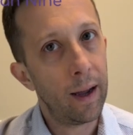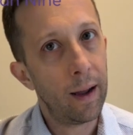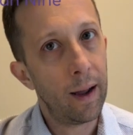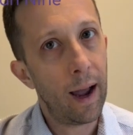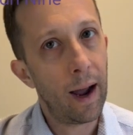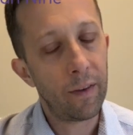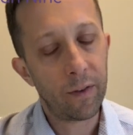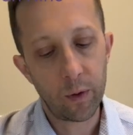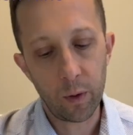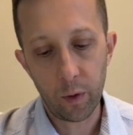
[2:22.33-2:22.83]

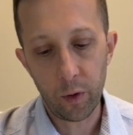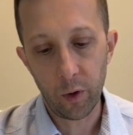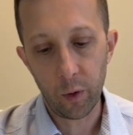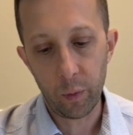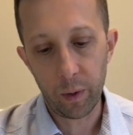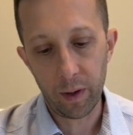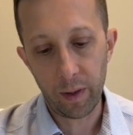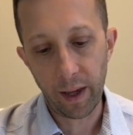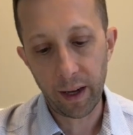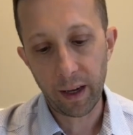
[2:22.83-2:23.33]
After a little
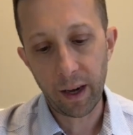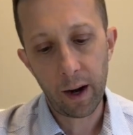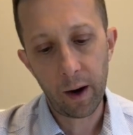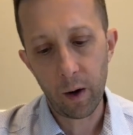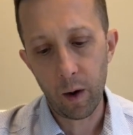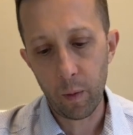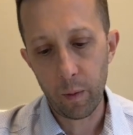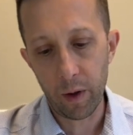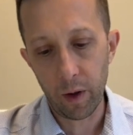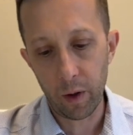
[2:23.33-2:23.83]
bit, like
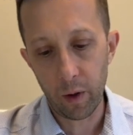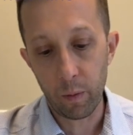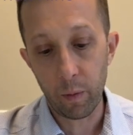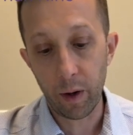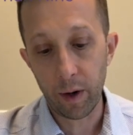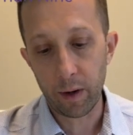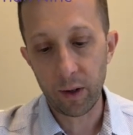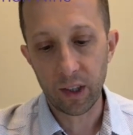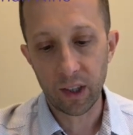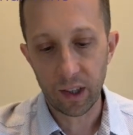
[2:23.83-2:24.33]
caramel or
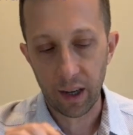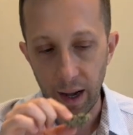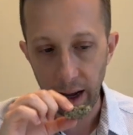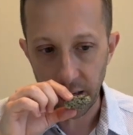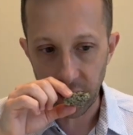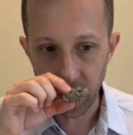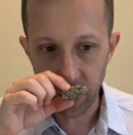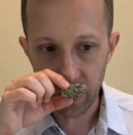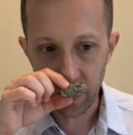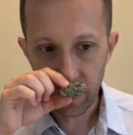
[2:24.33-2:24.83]

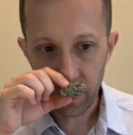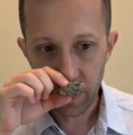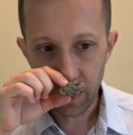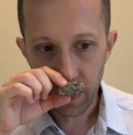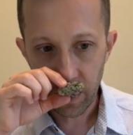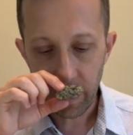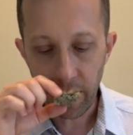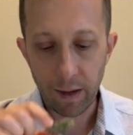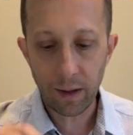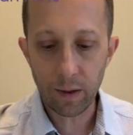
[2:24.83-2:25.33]
butterscotch,
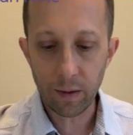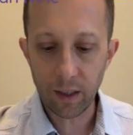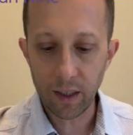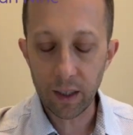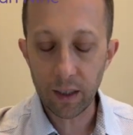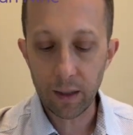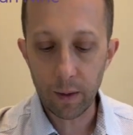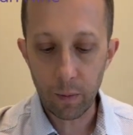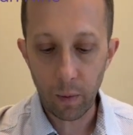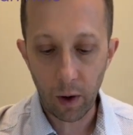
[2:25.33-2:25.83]
like the
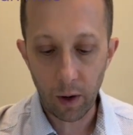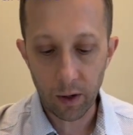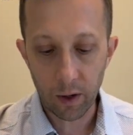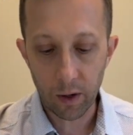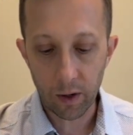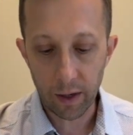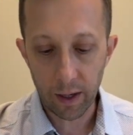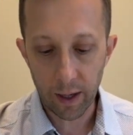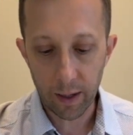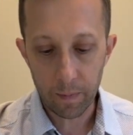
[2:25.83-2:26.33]
scented
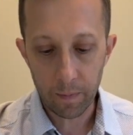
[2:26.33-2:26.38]
marker did.